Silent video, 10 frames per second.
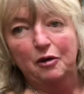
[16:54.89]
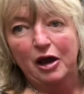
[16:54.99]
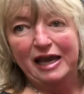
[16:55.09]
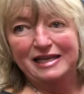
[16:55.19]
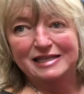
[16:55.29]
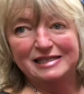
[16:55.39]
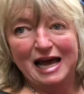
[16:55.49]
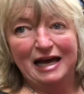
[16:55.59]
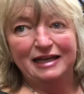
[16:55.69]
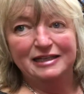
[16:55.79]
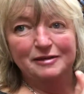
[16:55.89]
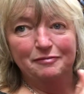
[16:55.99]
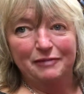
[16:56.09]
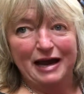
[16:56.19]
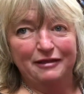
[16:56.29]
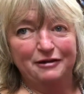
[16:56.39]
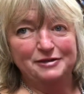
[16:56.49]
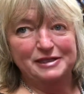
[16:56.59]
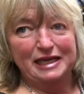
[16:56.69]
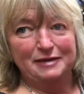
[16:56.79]
inside by those
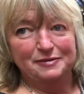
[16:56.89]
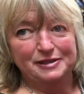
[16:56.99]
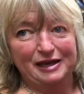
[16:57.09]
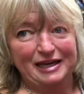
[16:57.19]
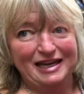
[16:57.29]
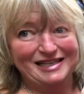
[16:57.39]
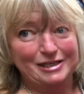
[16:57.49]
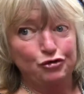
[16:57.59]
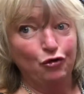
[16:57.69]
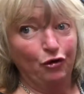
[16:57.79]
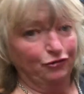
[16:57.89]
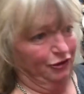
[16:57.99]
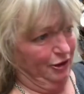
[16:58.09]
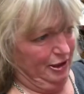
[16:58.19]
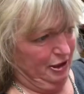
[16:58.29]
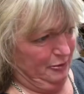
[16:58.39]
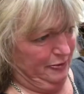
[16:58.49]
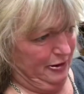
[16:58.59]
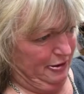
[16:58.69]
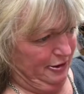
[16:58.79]
seams, and it is not going to come
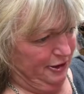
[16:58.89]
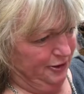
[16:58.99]
apart.